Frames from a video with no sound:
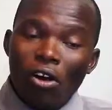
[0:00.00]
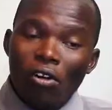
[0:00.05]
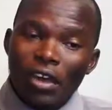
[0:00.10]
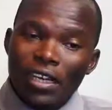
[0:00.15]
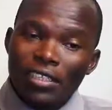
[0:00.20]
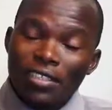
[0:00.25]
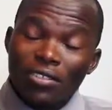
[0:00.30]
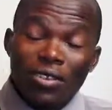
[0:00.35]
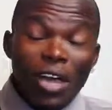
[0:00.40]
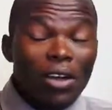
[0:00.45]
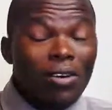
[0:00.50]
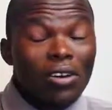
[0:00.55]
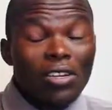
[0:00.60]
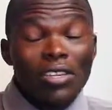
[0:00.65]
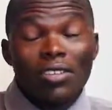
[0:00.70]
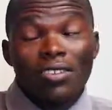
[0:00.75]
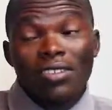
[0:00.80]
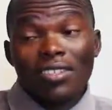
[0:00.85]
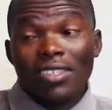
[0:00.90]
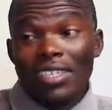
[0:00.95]
All right. So
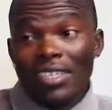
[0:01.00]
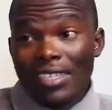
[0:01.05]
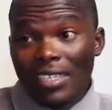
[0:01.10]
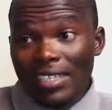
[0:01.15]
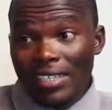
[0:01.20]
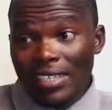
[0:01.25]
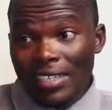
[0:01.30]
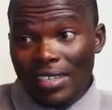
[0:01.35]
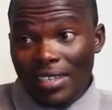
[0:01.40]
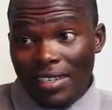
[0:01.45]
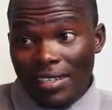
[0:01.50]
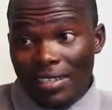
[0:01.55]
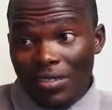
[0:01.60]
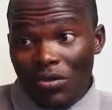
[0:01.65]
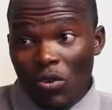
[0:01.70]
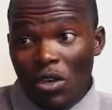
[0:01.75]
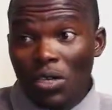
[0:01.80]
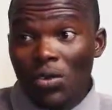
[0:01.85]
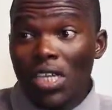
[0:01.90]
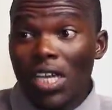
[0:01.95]
according to statistics,
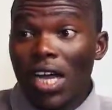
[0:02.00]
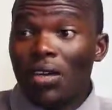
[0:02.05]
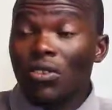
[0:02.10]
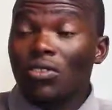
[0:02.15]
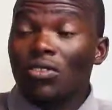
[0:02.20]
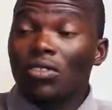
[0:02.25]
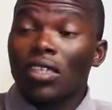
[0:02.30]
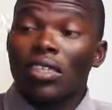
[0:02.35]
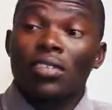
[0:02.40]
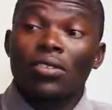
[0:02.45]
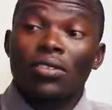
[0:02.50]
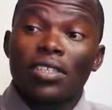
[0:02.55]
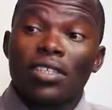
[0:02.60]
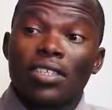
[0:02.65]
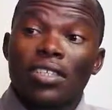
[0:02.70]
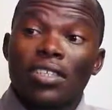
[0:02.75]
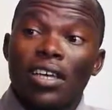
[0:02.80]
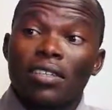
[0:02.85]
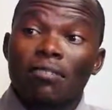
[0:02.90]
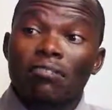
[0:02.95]
what we actually know is
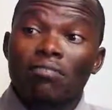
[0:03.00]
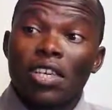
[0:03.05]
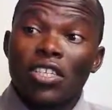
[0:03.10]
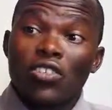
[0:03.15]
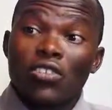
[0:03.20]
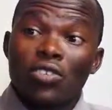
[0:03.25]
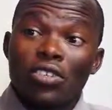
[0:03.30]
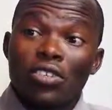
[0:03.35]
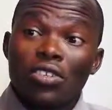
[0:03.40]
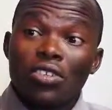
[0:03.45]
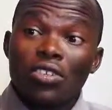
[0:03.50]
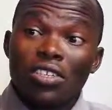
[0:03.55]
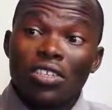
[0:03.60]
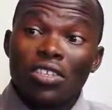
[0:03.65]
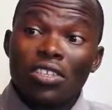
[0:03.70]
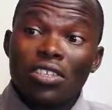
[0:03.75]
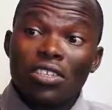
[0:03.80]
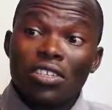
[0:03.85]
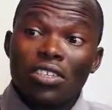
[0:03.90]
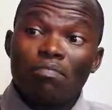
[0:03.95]
that majority of the
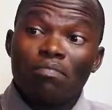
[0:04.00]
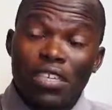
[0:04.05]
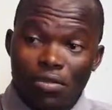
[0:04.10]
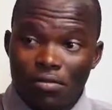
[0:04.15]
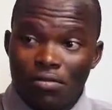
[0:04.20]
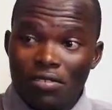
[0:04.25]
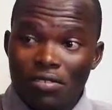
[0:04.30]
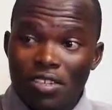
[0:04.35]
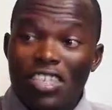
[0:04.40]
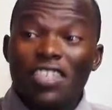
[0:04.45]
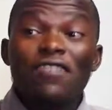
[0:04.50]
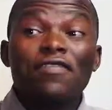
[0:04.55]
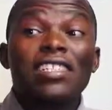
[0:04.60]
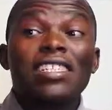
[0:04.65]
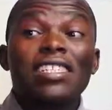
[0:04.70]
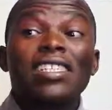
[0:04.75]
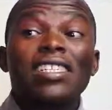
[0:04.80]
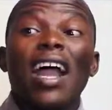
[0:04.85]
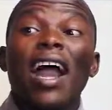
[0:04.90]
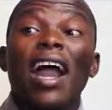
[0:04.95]
people, in
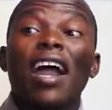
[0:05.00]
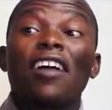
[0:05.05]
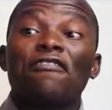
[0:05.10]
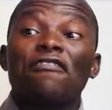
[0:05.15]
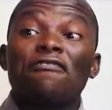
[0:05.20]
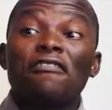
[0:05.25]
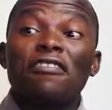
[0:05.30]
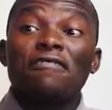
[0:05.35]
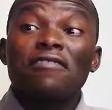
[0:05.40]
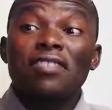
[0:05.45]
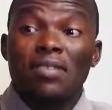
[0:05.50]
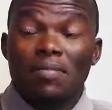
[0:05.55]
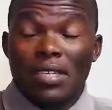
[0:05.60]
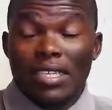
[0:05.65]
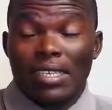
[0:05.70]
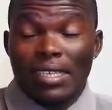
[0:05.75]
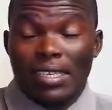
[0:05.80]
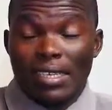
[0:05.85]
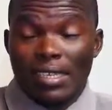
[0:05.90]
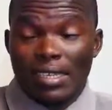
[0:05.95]
fact,
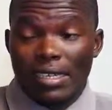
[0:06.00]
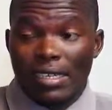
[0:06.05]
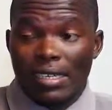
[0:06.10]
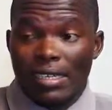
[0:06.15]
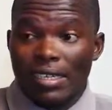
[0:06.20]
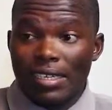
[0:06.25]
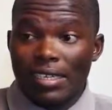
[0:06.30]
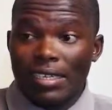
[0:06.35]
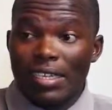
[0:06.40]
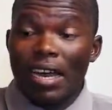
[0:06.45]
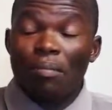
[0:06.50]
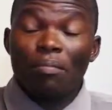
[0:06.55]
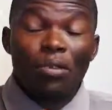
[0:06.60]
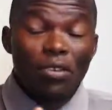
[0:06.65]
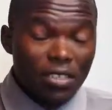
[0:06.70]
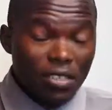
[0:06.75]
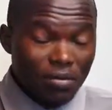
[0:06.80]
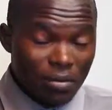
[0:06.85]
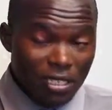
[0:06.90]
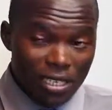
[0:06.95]
50%
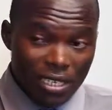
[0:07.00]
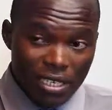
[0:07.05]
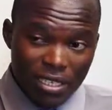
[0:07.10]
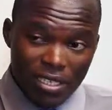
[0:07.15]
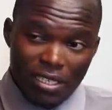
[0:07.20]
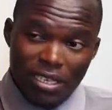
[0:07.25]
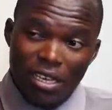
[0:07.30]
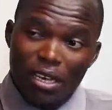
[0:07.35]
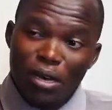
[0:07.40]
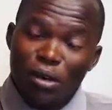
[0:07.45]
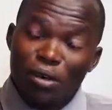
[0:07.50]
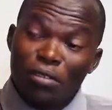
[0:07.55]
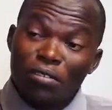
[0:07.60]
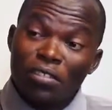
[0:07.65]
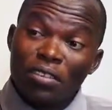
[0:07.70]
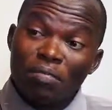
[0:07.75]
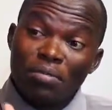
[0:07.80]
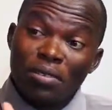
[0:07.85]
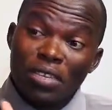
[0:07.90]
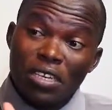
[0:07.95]
approximately,
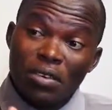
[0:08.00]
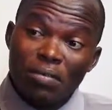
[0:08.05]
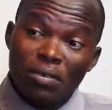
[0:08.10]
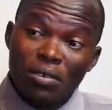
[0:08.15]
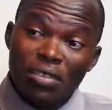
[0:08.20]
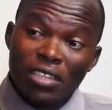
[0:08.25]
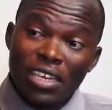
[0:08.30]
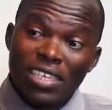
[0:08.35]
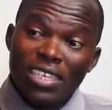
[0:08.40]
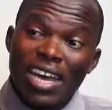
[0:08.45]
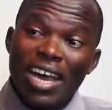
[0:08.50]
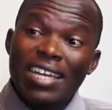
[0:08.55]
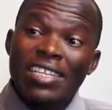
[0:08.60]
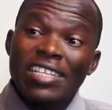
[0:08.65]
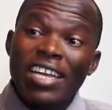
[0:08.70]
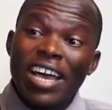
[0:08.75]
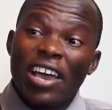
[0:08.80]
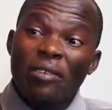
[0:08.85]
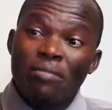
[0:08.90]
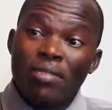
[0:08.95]
of the people that are
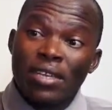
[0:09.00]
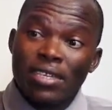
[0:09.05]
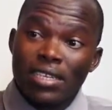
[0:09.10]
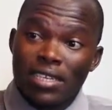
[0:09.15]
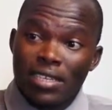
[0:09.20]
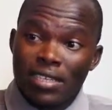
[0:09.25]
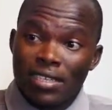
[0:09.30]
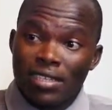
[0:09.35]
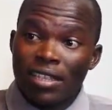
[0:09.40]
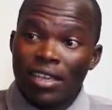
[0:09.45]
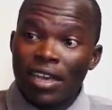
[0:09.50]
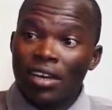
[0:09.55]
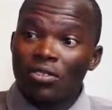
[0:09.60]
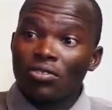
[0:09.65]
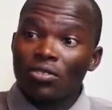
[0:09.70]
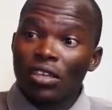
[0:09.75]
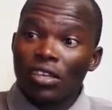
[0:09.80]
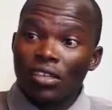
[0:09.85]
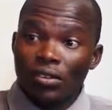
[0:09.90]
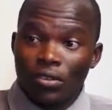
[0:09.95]
diabetic, they
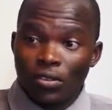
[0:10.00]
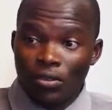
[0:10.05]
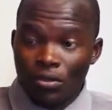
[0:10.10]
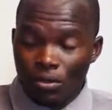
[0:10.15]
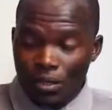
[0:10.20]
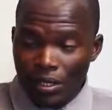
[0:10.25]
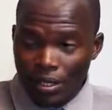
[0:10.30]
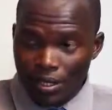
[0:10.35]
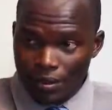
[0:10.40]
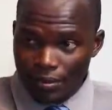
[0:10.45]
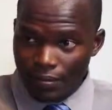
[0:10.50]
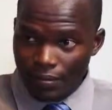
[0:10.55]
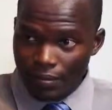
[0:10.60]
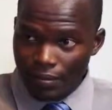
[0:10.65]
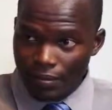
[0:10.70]
actually don't know it.